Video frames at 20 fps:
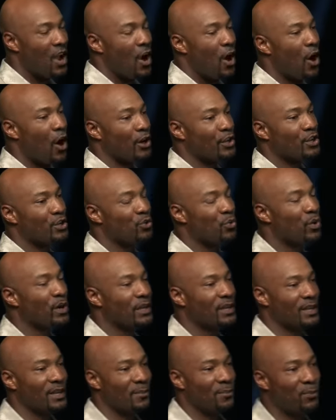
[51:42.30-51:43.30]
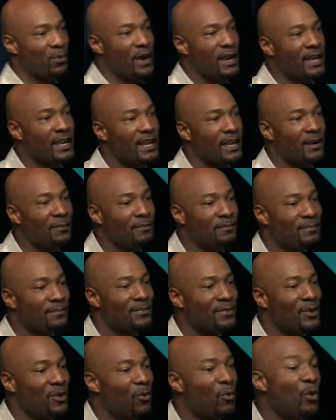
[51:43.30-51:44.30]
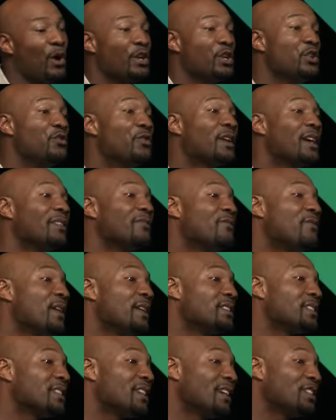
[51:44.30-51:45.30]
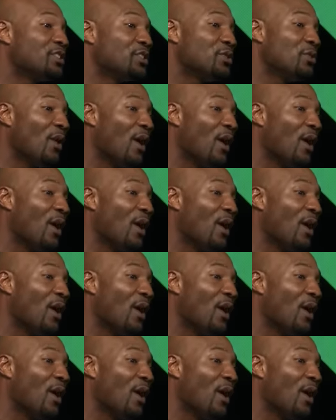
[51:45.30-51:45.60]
Are you willing to break up what you've convinced us you